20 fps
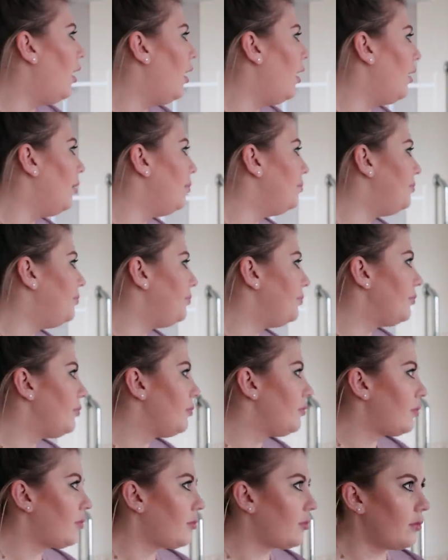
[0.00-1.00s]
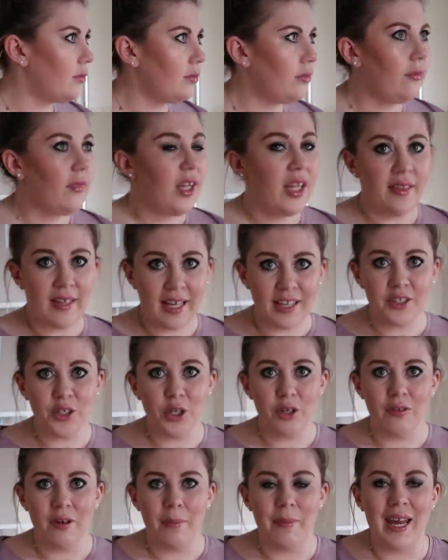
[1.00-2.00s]
that's
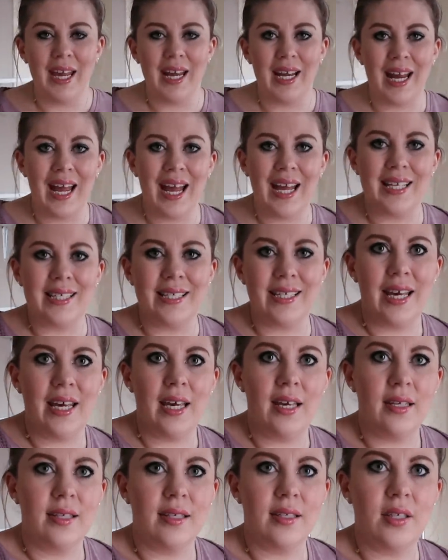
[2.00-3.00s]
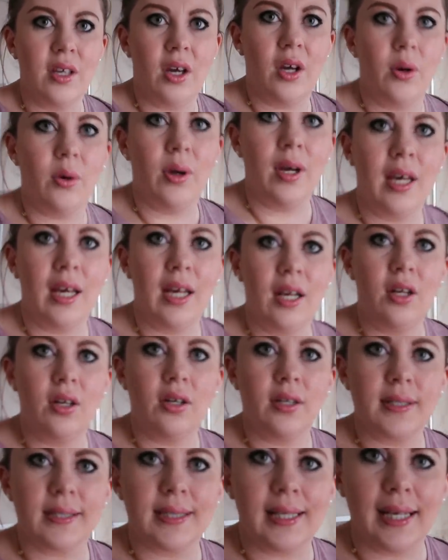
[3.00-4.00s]
gonna remain as is. So it
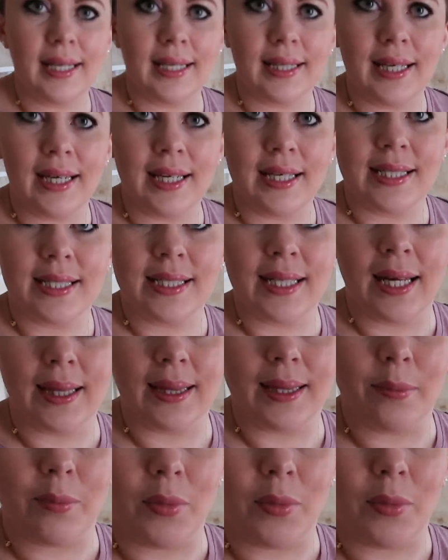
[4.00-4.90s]
looks like this at